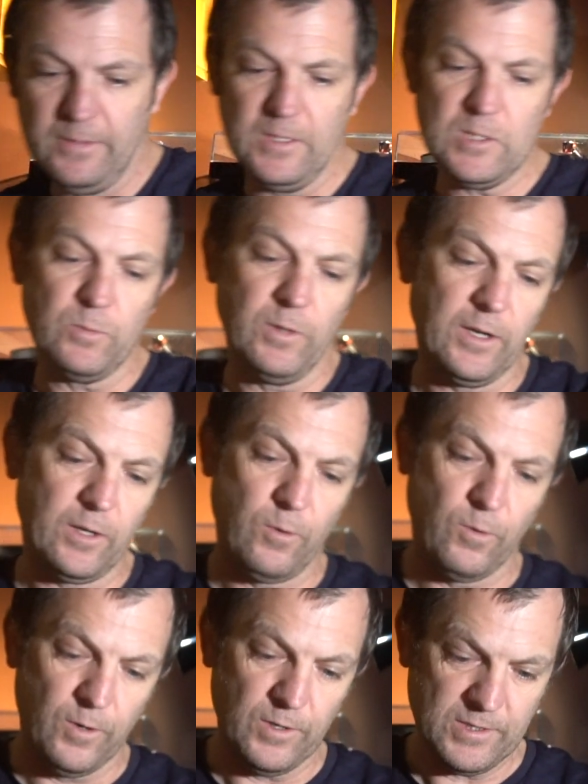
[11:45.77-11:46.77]
This one, of
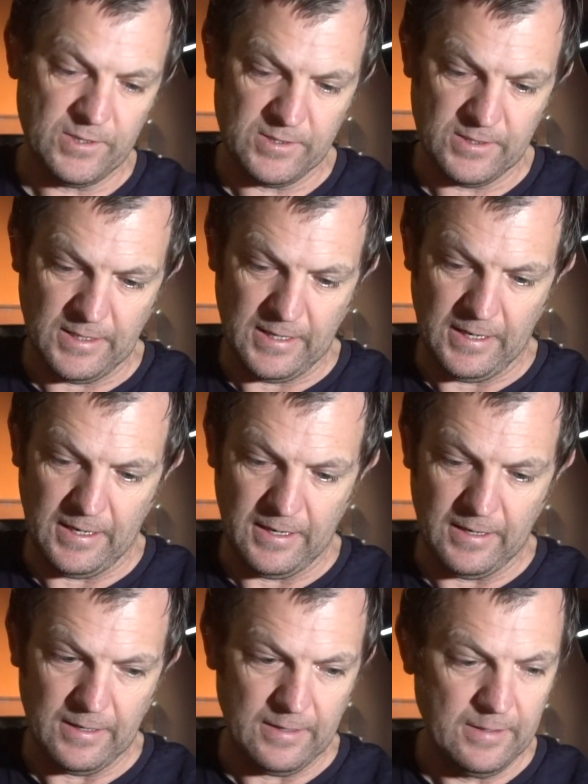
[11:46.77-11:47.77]
course,
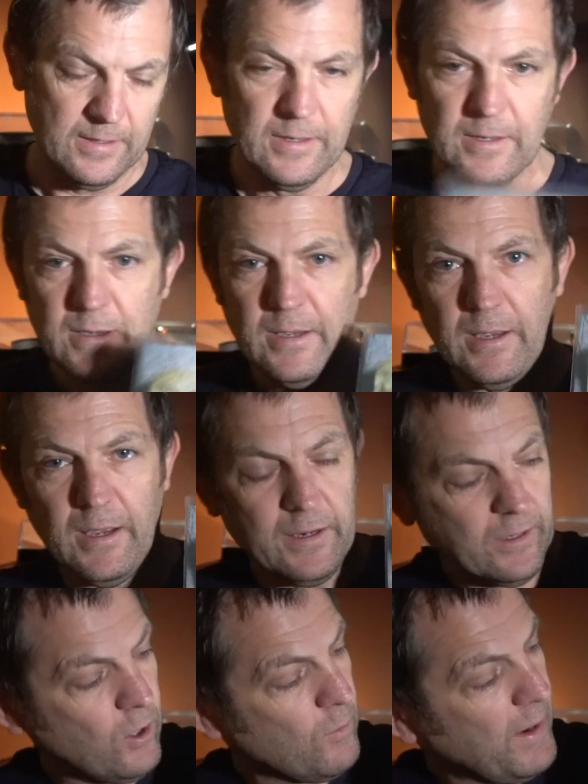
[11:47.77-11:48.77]

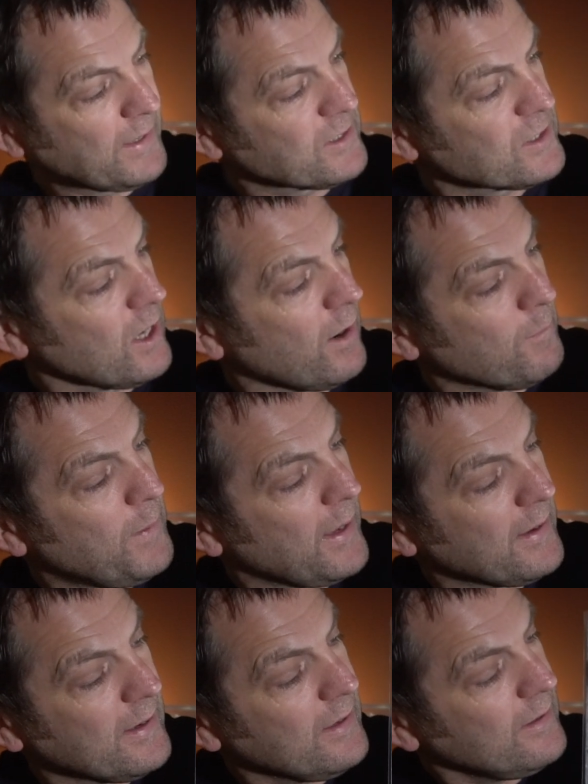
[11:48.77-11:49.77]
going back to Tom
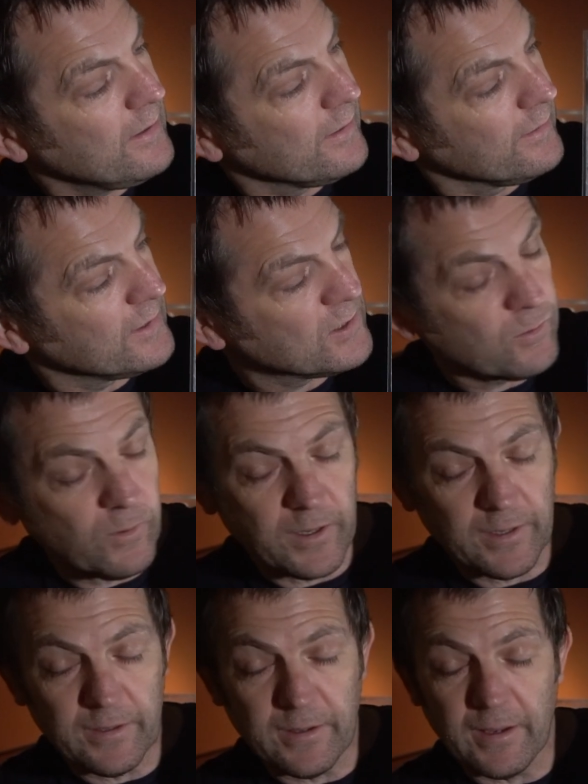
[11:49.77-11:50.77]
Petty. This
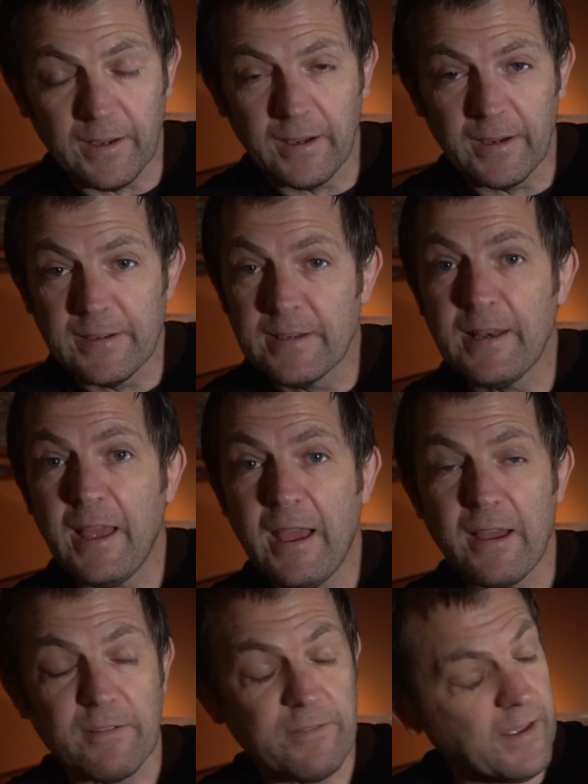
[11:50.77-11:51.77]
one I didn't
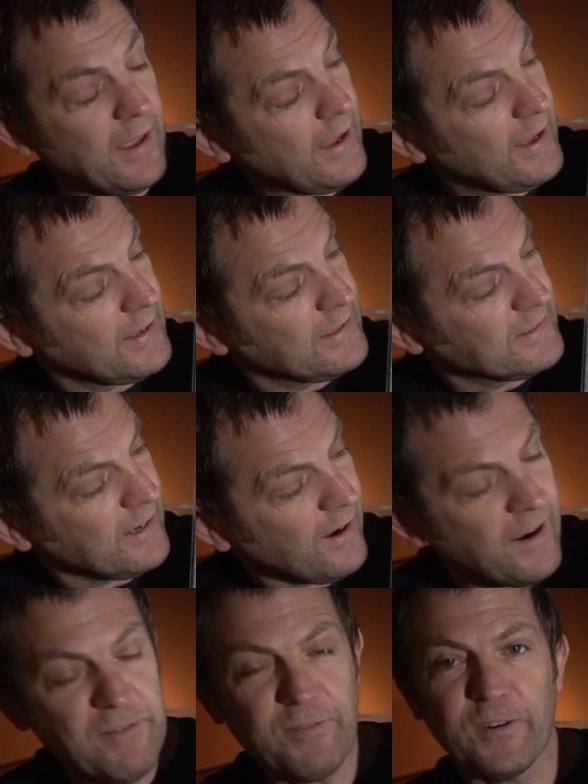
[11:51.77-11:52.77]
have, and
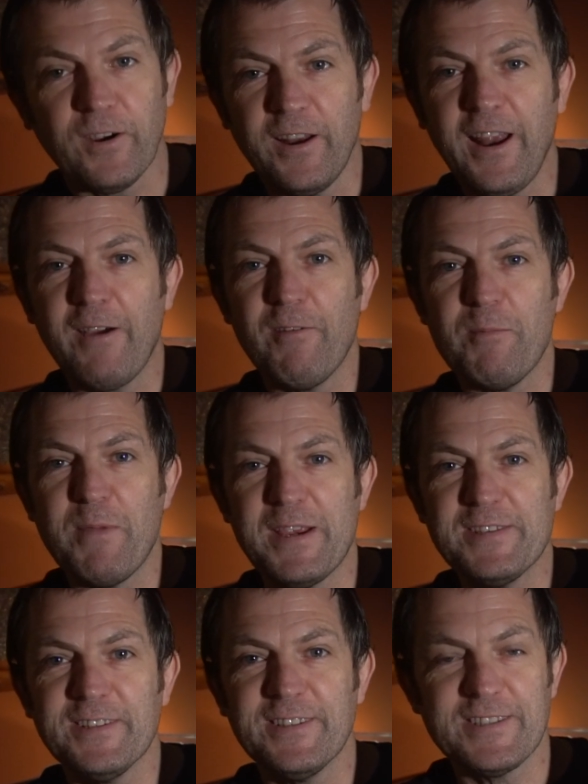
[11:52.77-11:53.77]
I forgot how
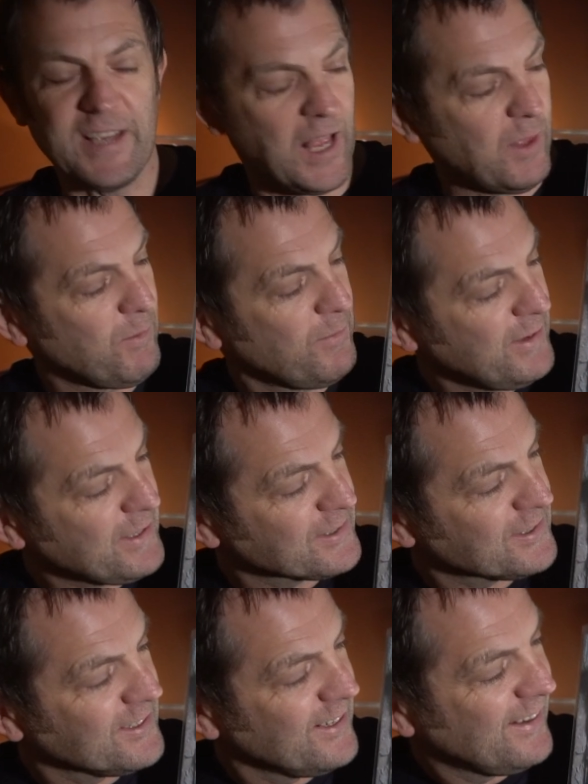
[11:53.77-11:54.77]
amazing this album
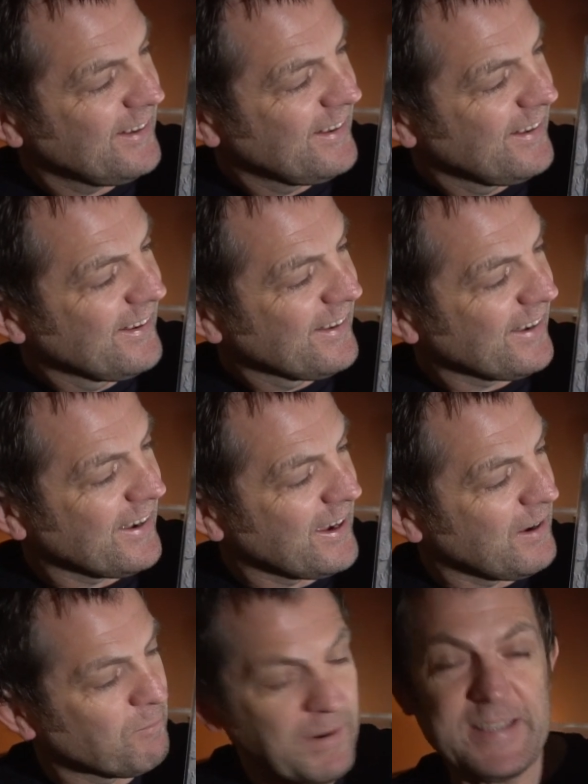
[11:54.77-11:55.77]
is.
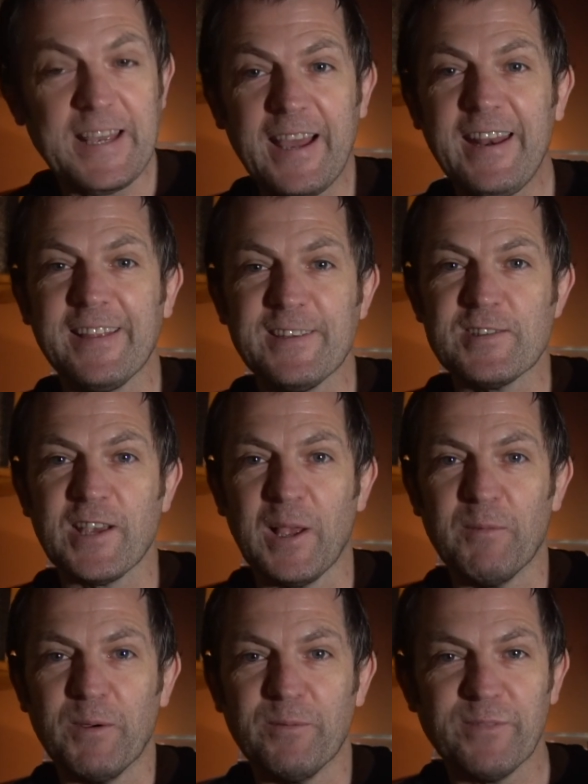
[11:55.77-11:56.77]
My dad had this
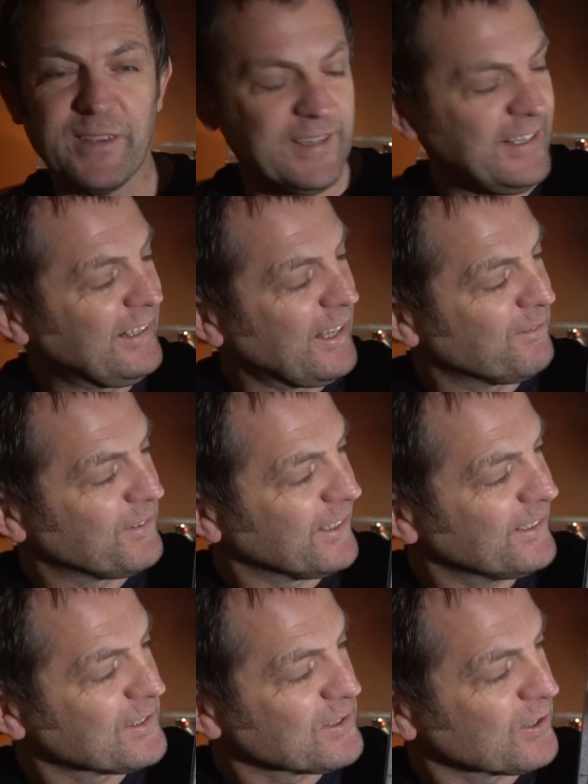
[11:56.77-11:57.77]
album, and he loved it
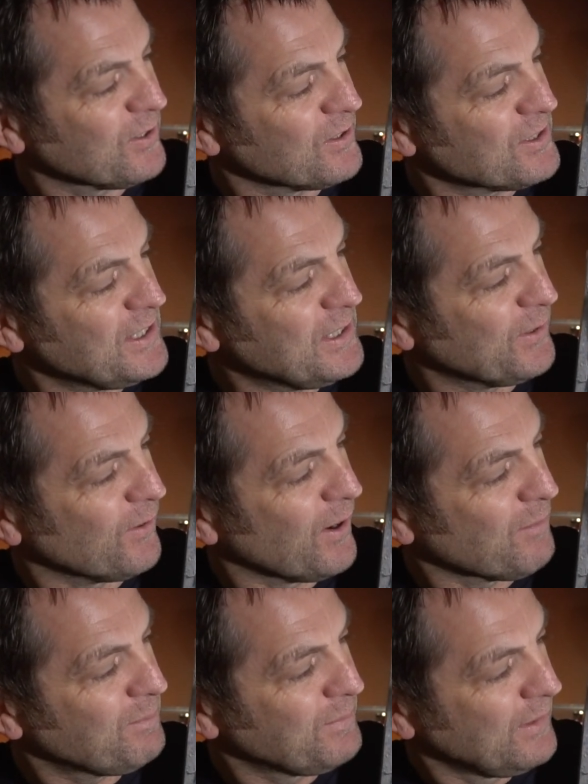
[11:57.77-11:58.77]
because, of course, he grew
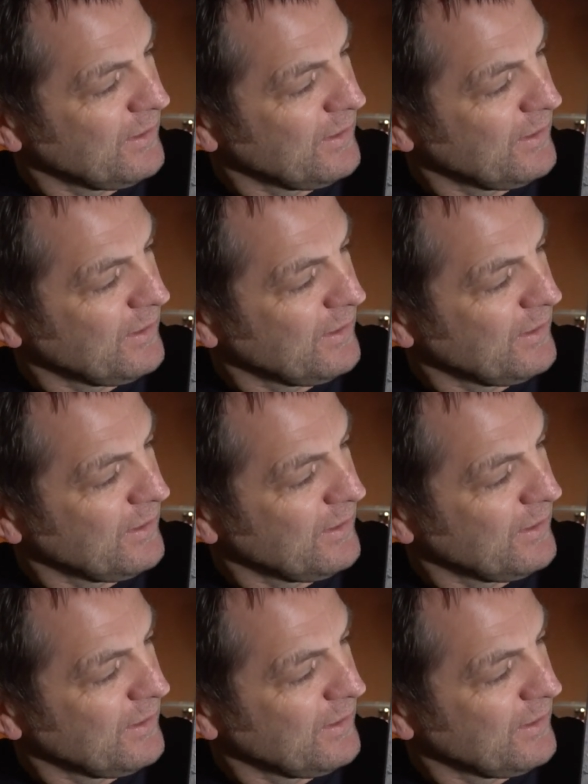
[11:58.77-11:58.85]
up